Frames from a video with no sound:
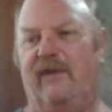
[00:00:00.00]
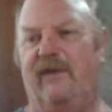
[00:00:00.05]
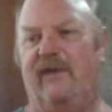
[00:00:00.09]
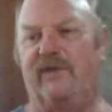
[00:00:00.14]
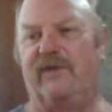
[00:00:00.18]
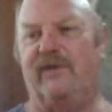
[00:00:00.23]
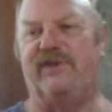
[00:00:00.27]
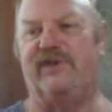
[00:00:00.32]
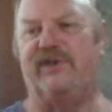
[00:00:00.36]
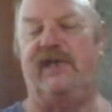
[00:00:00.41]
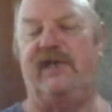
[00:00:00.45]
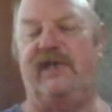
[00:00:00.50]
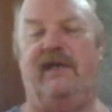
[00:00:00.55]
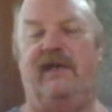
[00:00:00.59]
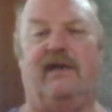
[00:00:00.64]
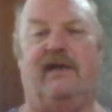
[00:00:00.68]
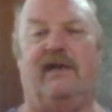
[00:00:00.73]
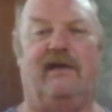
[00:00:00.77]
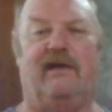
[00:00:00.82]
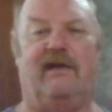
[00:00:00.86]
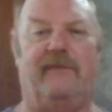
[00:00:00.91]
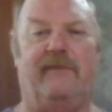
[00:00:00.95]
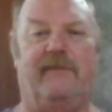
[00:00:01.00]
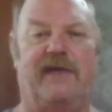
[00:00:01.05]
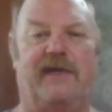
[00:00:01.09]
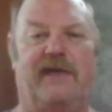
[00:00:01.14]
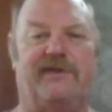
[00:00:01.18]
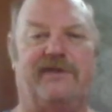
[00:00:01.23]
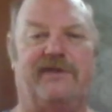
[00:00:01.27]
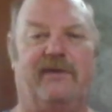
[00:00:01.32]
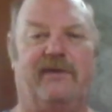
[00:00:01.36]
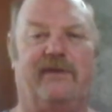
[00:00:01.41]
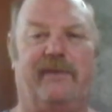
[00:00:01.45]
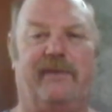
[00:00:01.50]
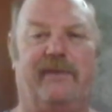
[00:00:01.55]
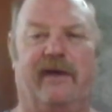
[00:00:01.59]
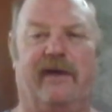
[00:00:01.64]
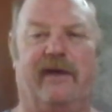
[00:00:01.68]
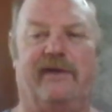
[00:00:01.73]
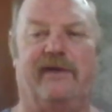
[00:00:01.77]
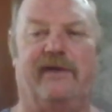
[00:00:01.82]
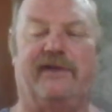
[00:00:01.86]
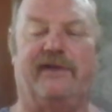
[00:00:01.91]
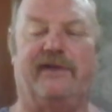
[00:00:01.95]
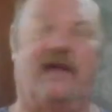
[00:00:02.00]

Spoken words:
When she makes an appearance,